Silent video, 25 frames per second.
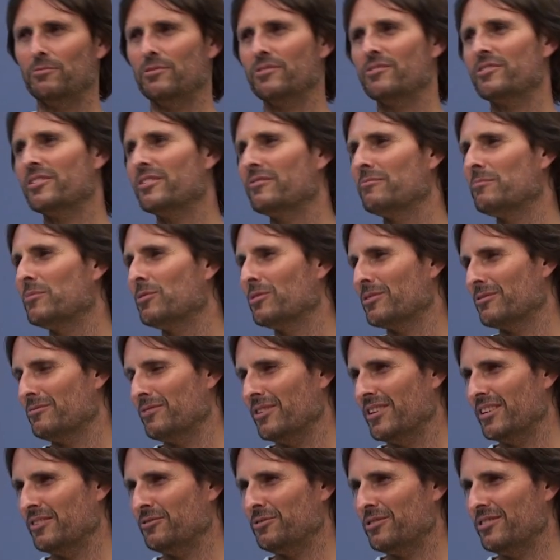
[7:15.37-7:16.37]
to receive more
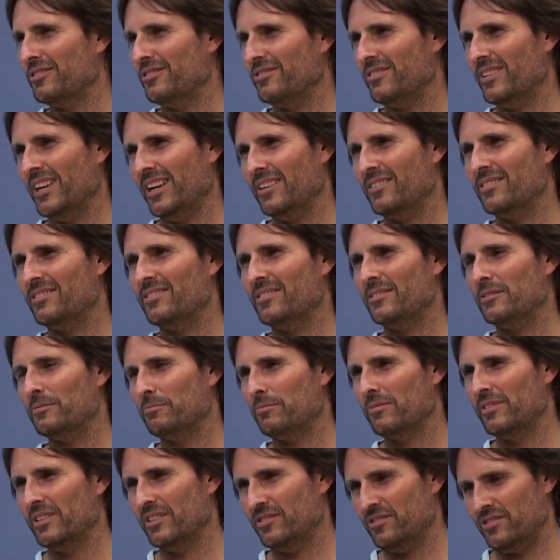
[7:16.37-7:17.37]
divine truth. That's yeah.